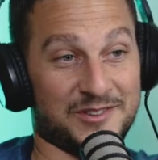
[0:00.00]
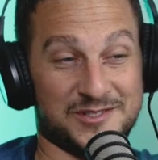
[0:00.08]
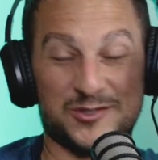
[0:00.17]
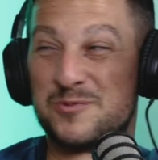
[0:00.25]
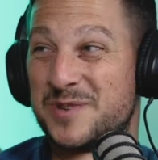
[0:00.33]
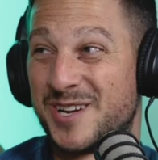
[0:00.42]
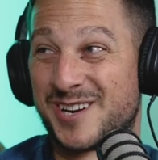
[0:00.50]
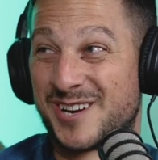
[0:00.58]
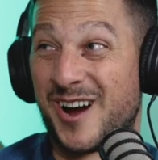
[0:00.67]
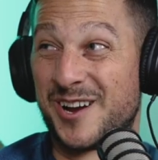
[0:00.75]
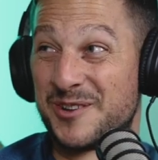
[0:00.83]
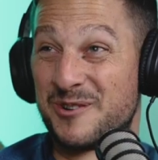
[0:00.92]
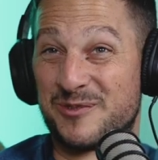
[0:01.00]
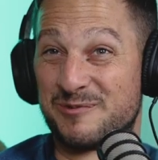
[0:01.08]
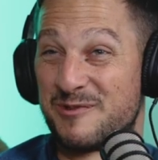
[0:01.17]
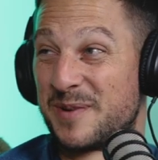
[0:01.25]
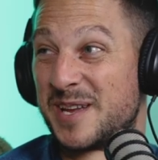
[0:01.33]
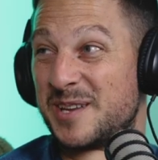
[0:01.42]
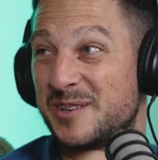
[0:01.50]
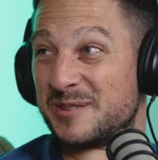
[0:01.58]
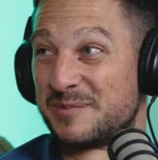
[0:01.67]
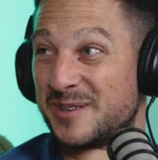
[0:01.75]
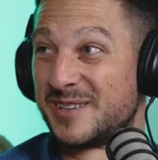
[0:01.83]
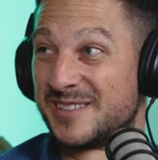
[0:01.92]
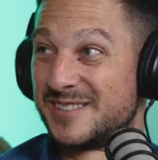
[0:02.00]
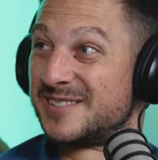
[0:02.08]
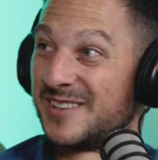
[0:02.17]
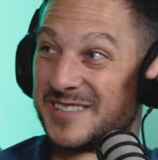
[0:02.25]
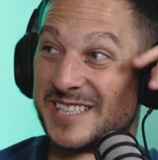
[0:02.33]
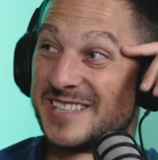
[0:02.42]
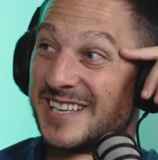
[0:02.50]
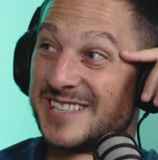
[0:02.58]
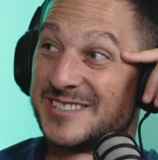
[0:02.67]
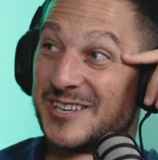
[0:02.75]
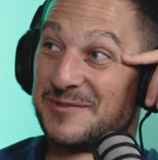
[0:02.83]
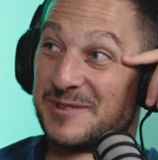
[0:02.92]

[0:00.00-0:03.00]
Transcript: Normally I'd cut you off and repeat you, but I didn't that time.